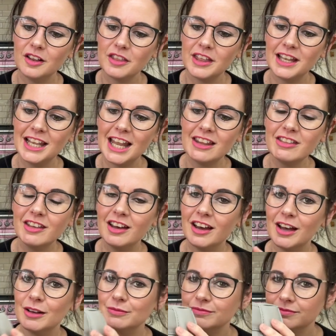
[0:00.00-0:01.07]
The
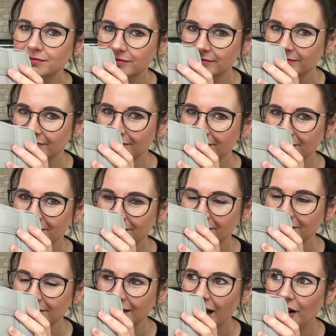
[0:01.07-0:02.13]
leather,
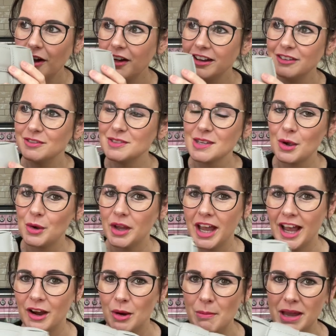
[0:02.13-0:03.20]
I can't even tell you
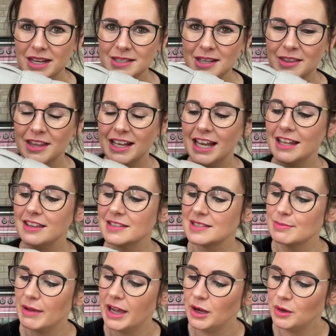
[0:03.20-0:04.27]
how amazing the leather
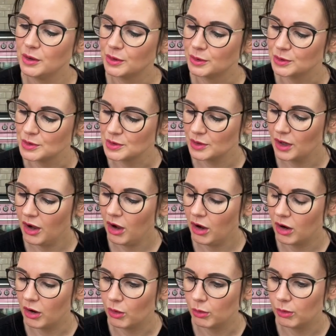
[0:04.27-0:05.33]
smells.
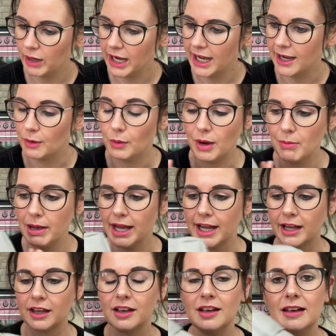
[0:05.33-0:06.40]
Oh wow, what a
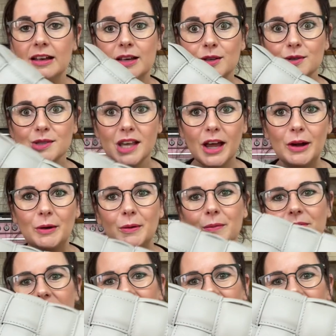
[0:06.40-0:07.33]
bag. So